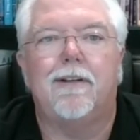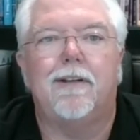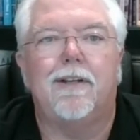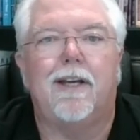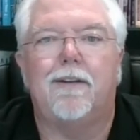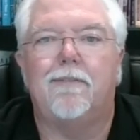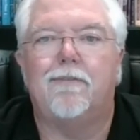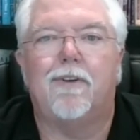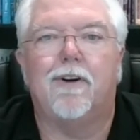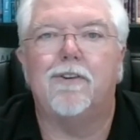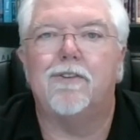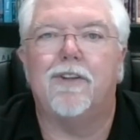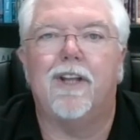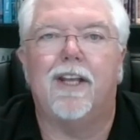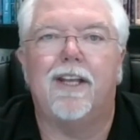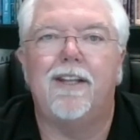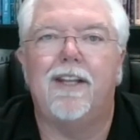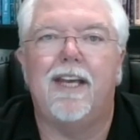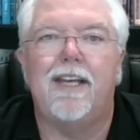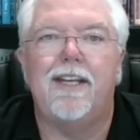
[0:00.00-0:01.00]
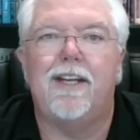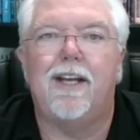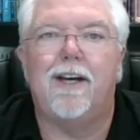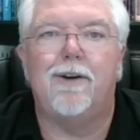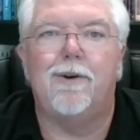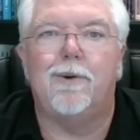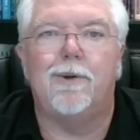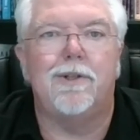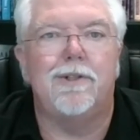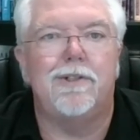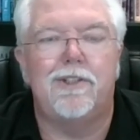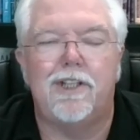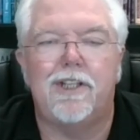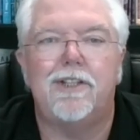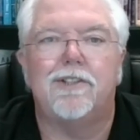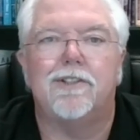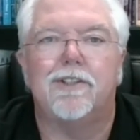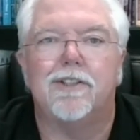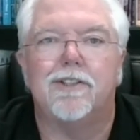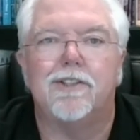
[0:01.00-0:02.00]
And first thing they know is
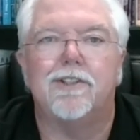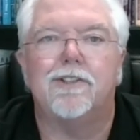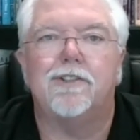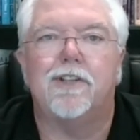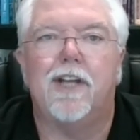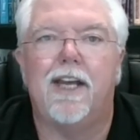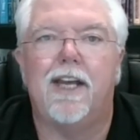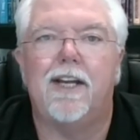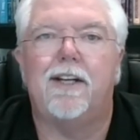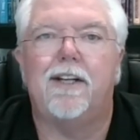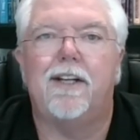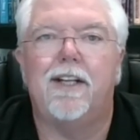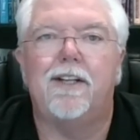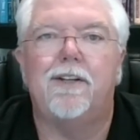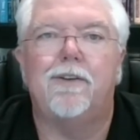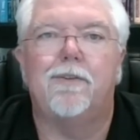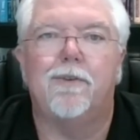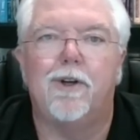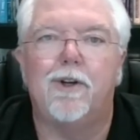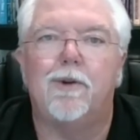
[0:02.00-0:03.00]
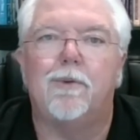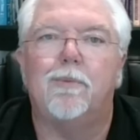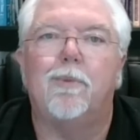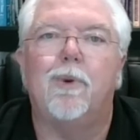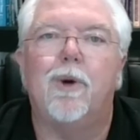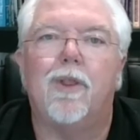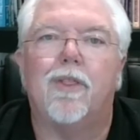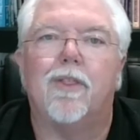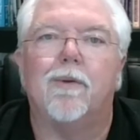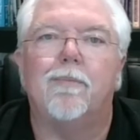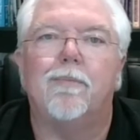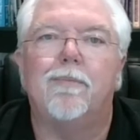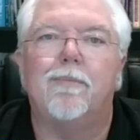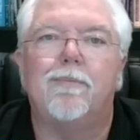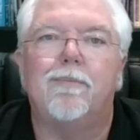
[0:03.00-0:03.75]
Jesus is standing in the room with them.